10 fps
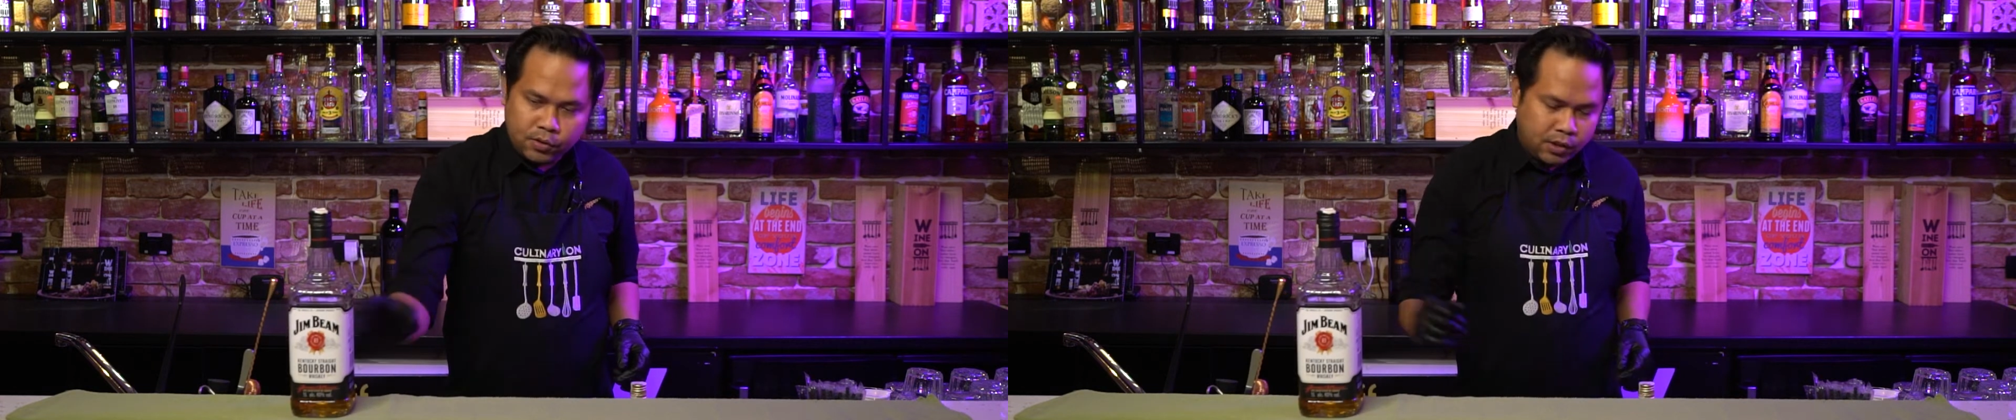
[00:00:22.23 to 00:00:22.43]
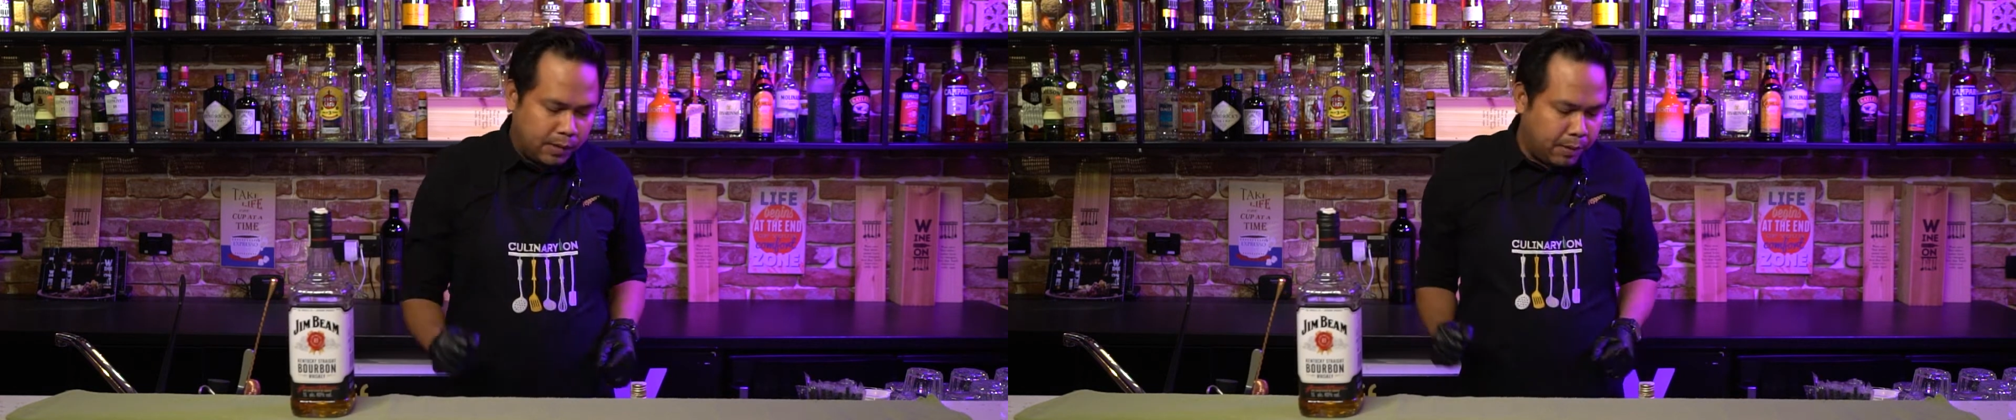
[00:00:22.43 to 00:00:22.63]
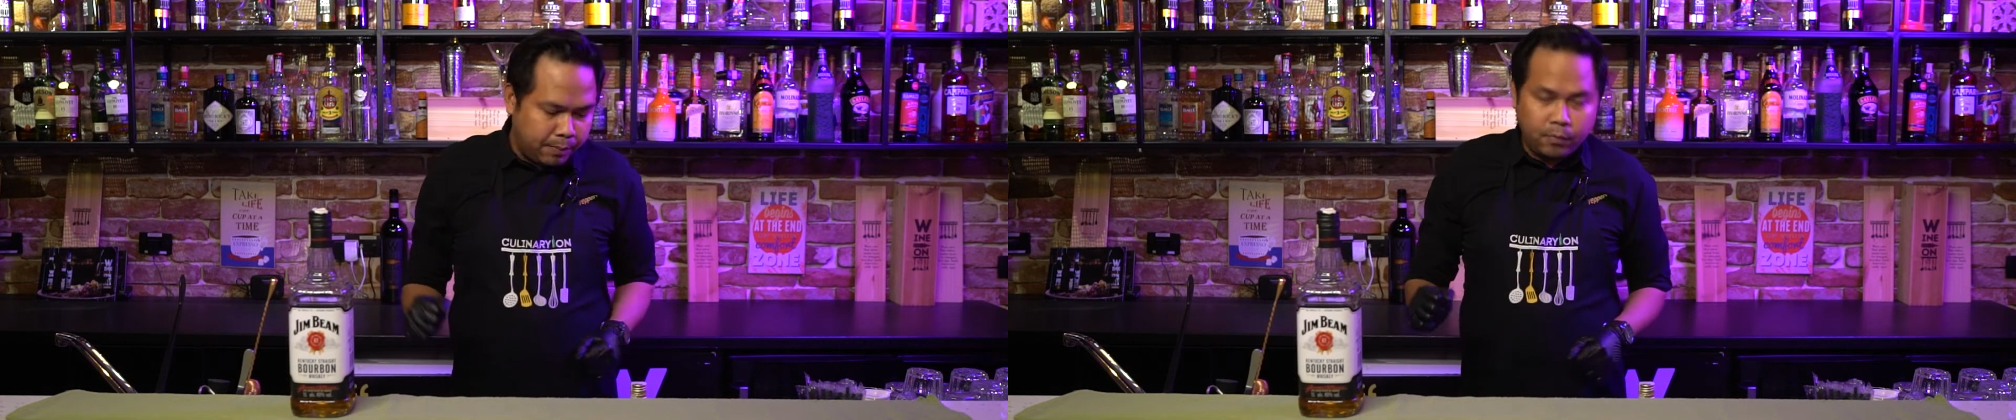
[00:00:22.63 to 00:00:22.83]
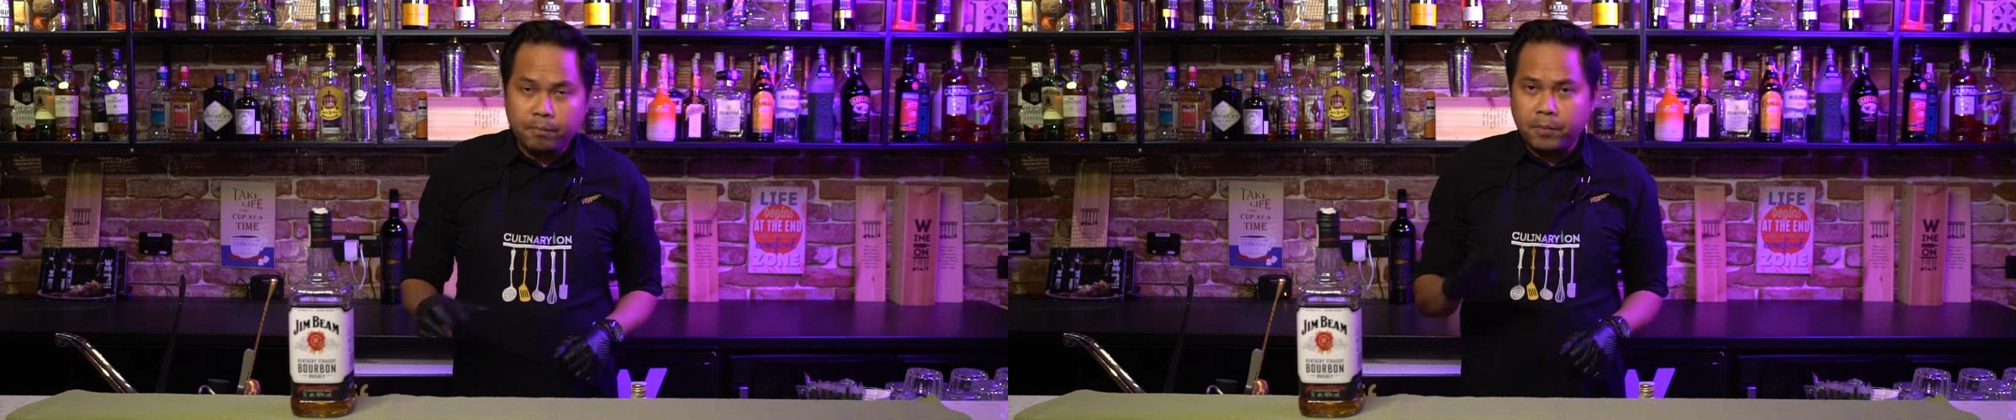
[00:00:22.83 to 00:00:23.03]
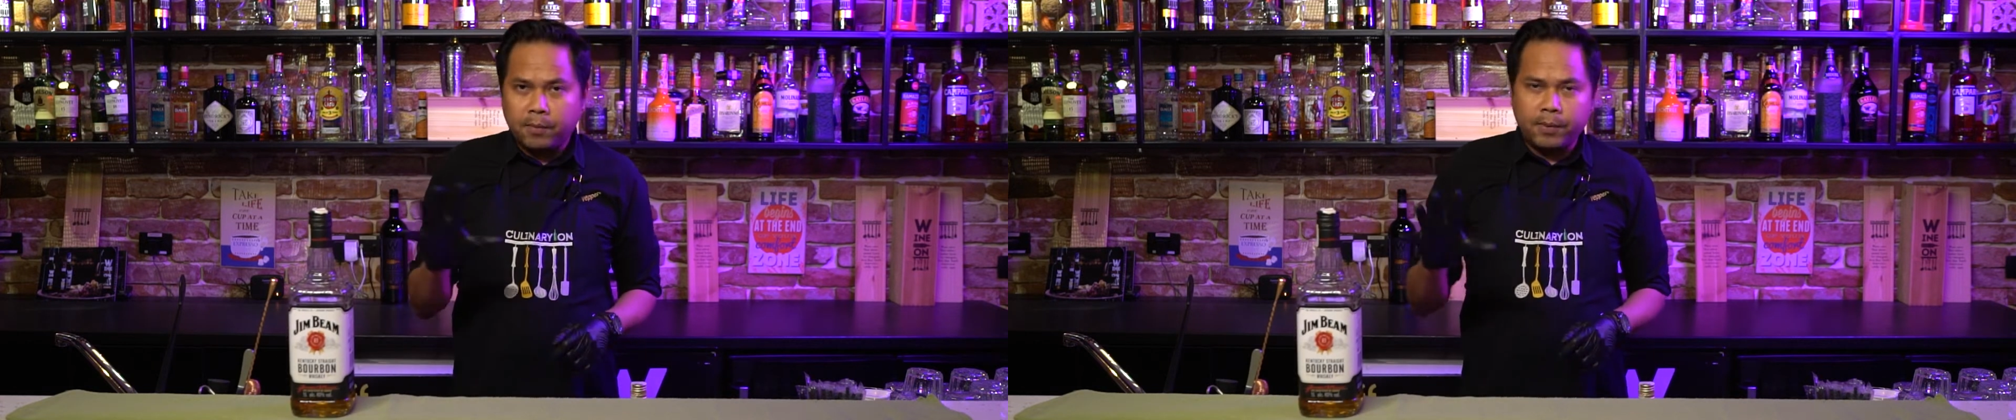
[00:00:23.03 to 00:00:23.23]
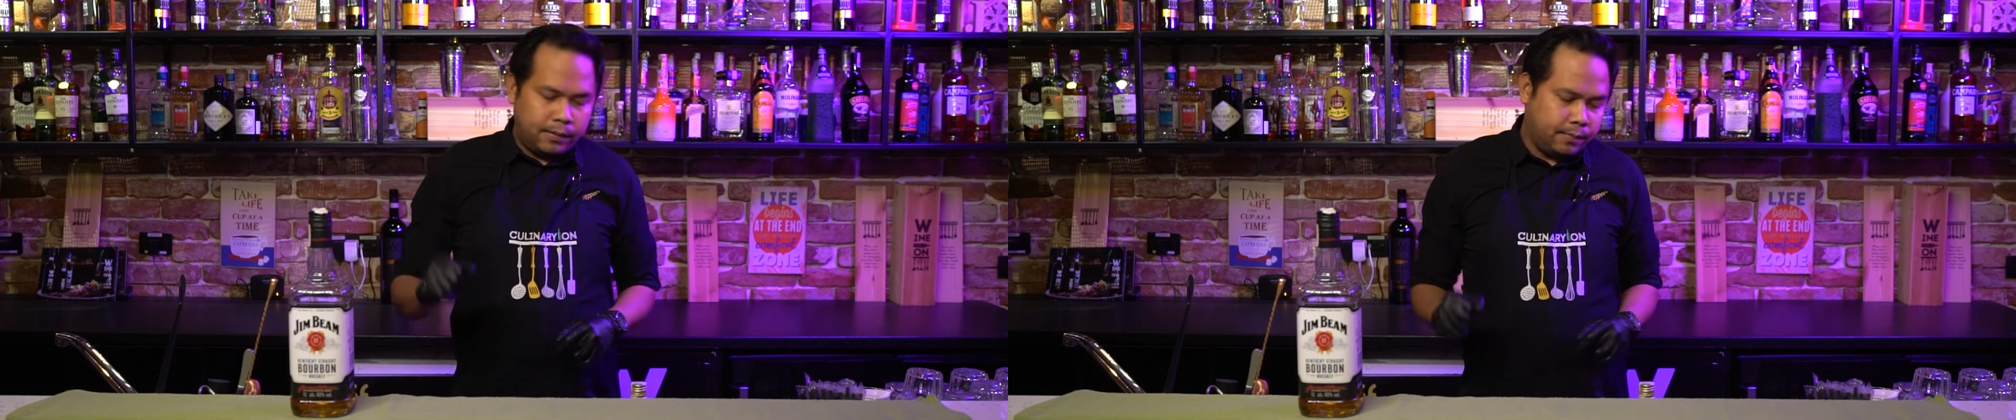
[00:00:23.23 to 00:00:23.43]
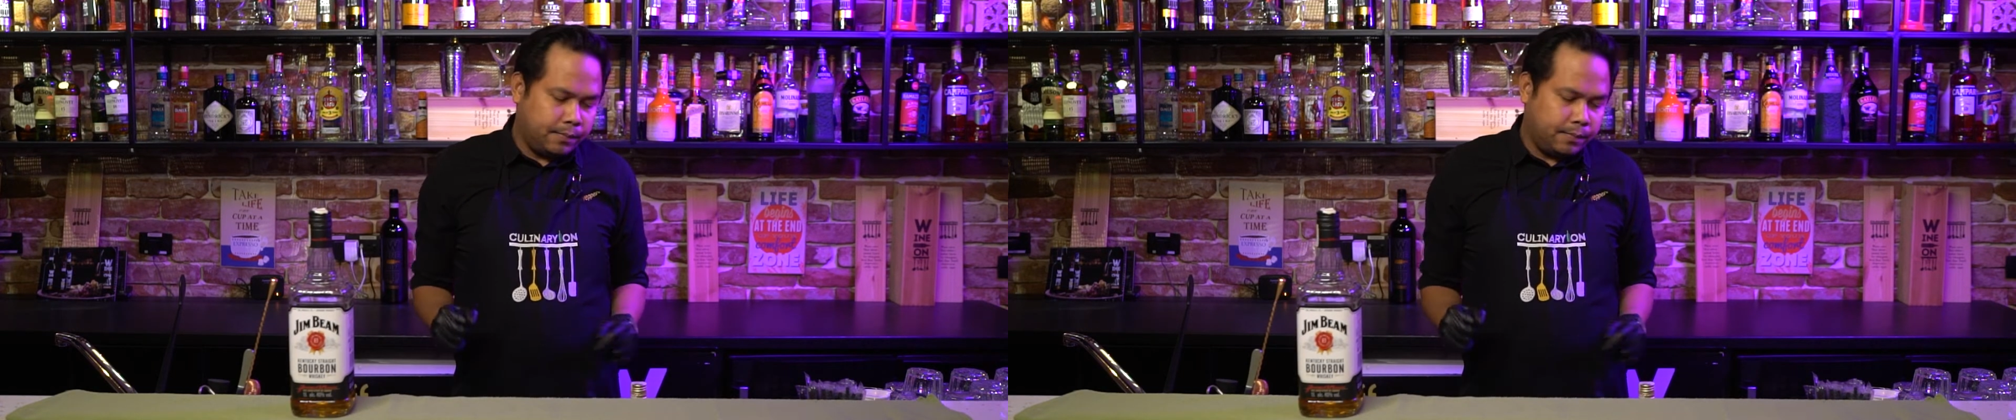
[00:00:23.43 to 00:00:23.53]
Jim Beam, bourbon.